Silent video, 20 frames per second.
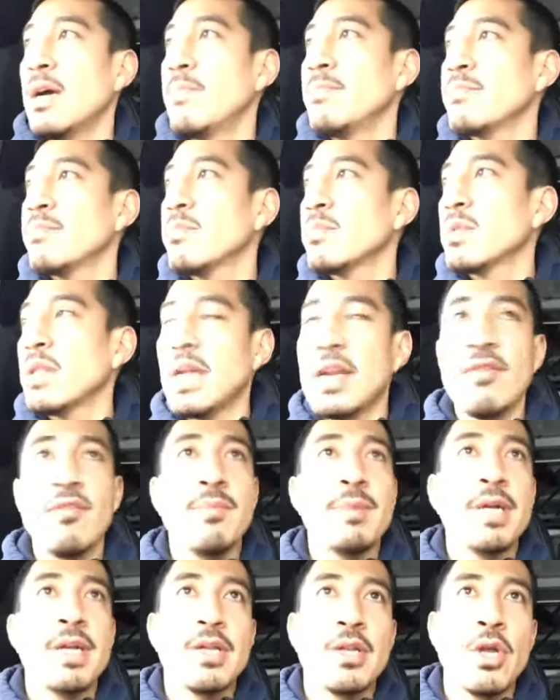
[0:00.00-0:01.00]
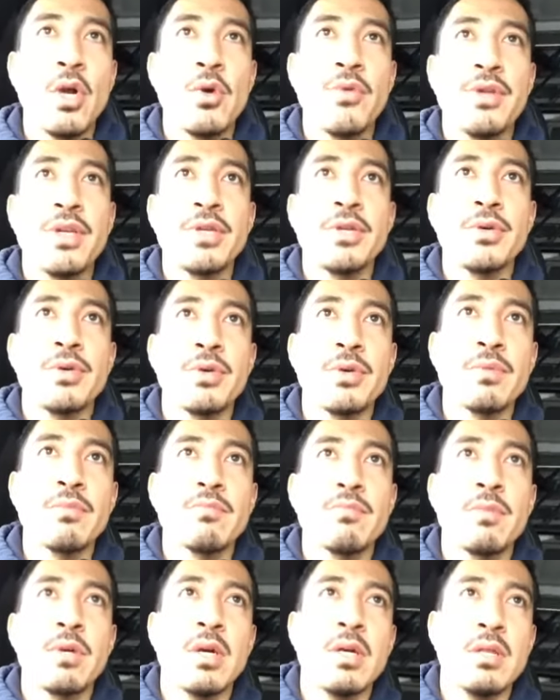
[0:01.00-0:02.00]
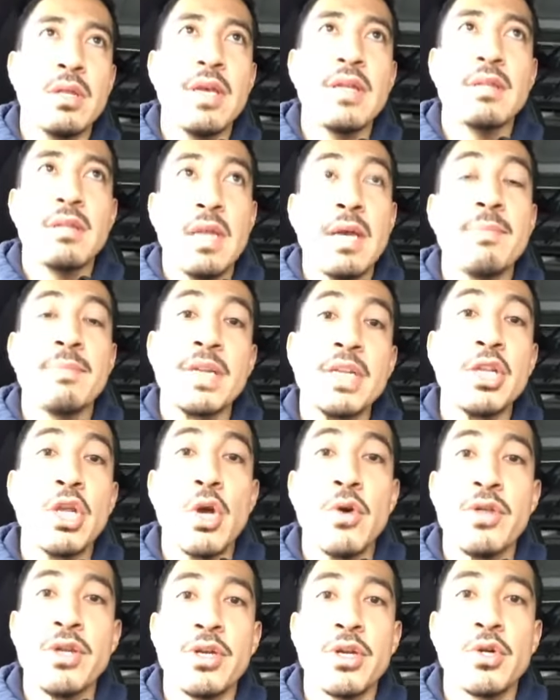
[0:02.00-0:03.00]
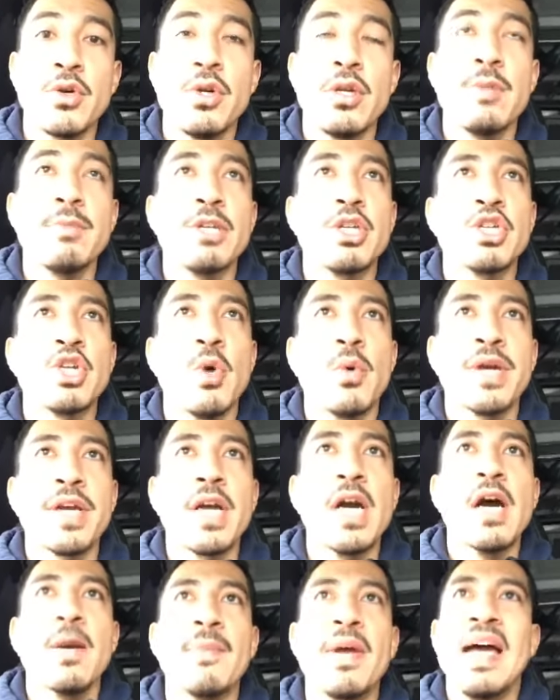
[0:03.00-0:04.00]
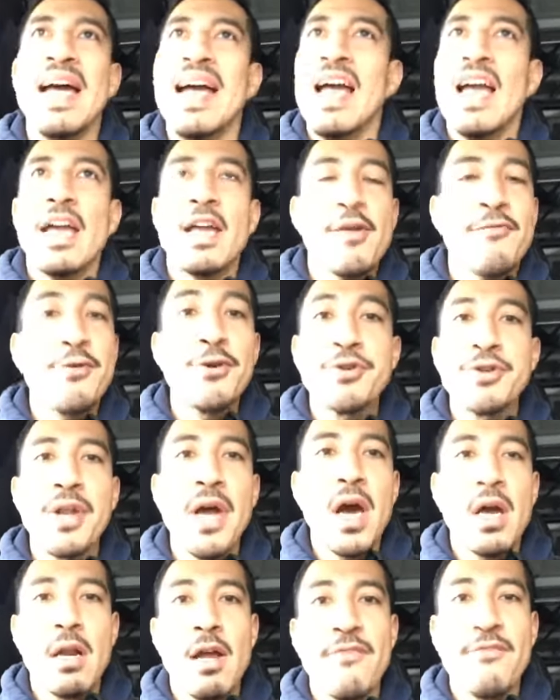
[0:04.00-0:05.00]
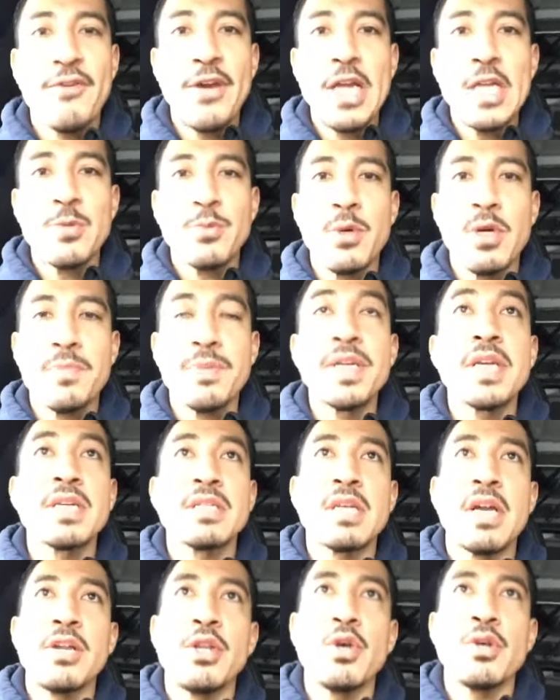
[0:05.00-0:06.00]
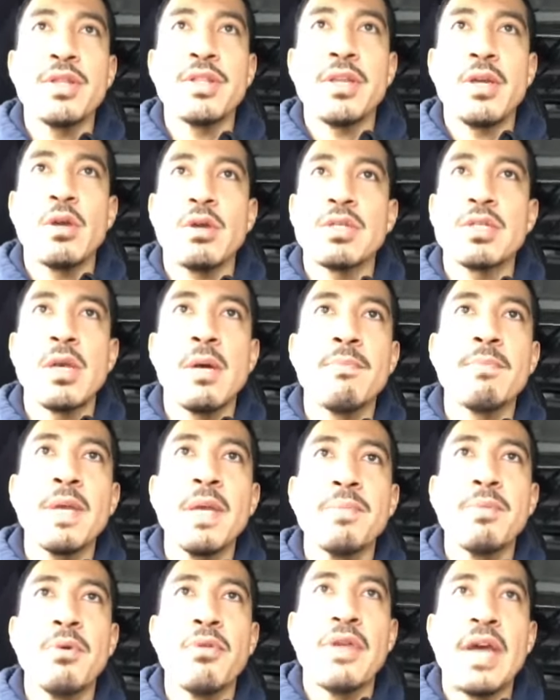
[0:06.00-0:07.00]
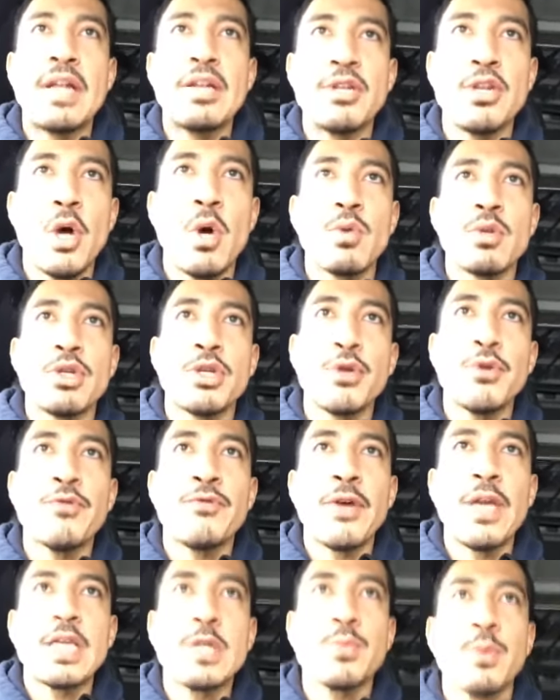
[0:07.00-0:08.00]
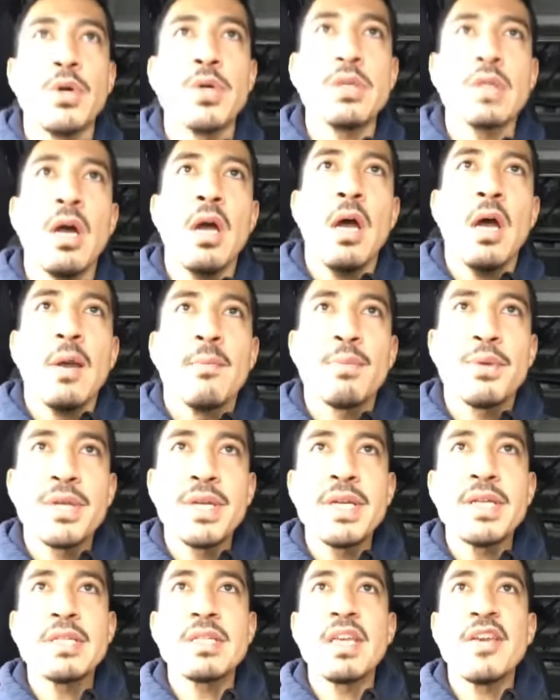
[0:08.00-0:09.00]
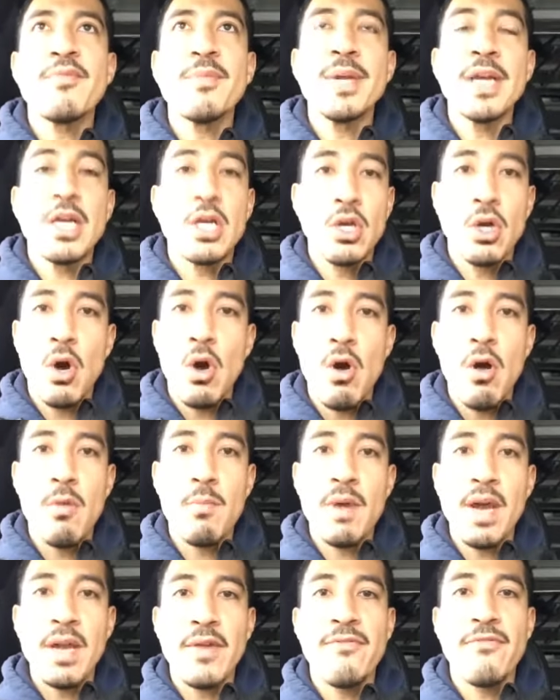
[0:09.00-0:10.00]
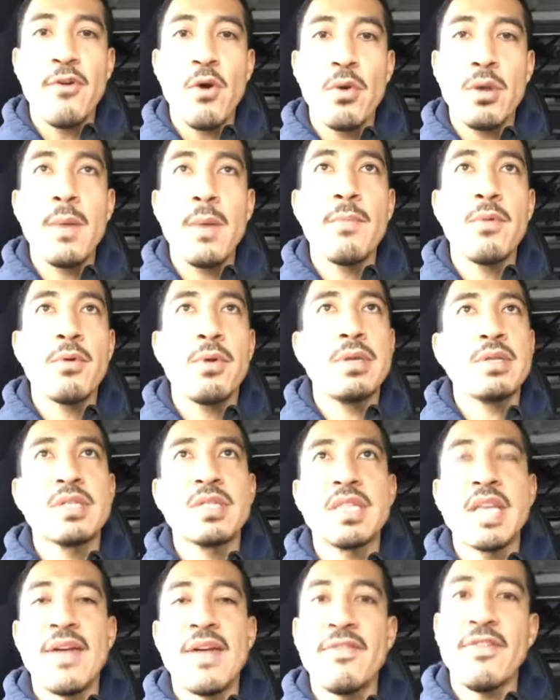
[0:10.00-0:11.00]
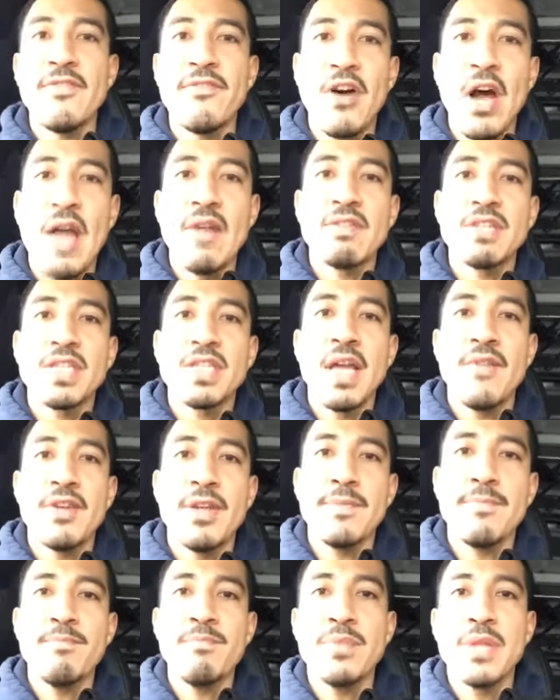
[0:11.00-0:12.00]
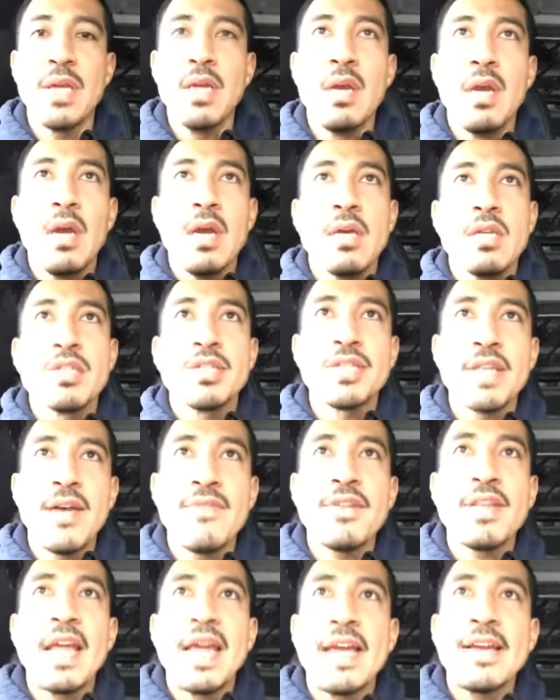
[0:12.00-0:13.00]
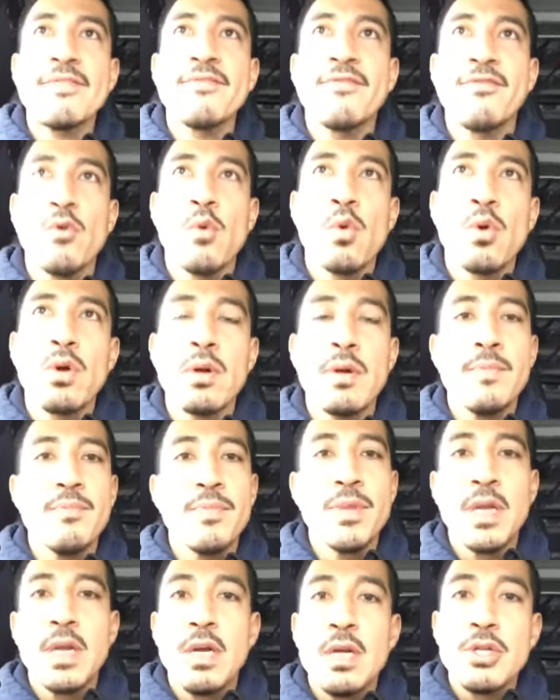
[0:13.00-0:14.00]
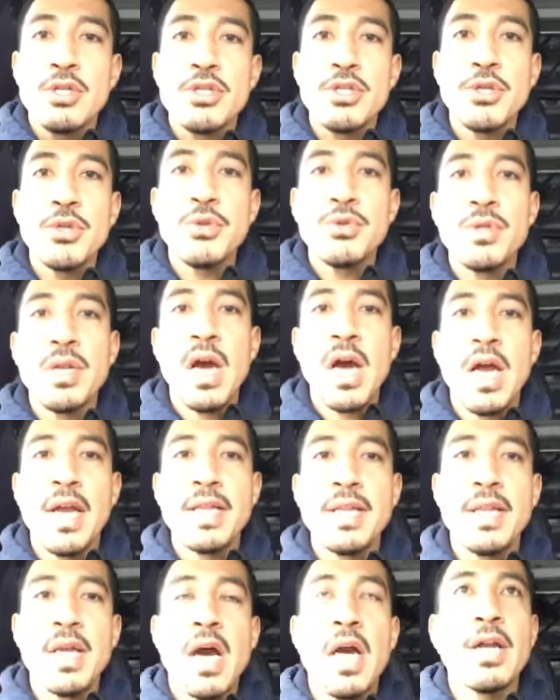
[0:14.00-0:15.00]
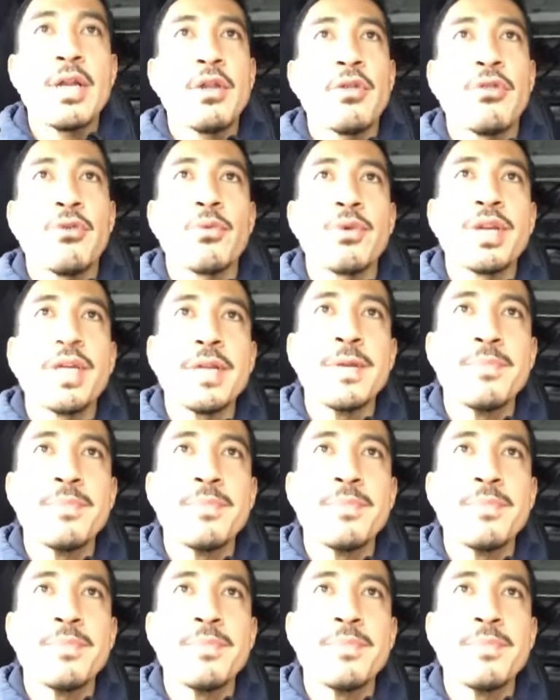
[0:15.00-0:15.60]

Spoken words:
Let everybody know that let me know that you're going to be showing up. If you're not on Facebook, because I know that there are some people that don't do Facebook, please give me a call. My phone number is 757-784-2993.